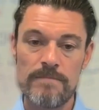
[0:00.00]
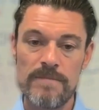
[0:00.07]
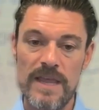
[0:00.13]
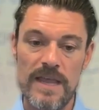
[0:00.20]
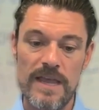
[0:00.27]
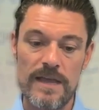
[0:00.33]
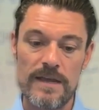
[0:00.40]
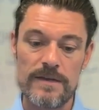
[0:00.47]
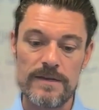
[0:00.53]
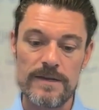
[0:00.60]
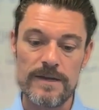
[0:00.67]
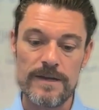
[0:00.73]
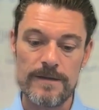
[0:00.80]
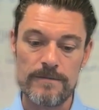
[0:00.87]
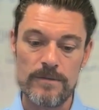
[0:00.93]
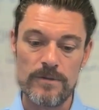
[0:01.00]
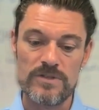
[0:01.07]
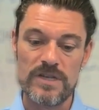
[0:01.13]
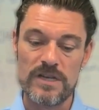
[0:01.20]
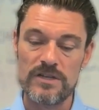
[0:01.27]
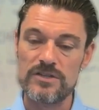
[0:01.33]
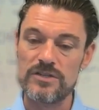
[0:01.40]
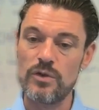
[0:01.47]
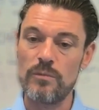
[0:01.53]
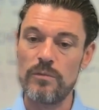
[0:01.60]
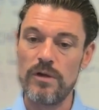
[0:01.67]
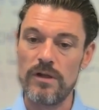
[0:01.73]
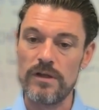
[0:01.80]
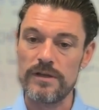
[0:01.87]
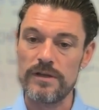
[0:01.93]
and those tend to
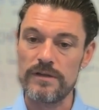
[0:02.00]
snowball and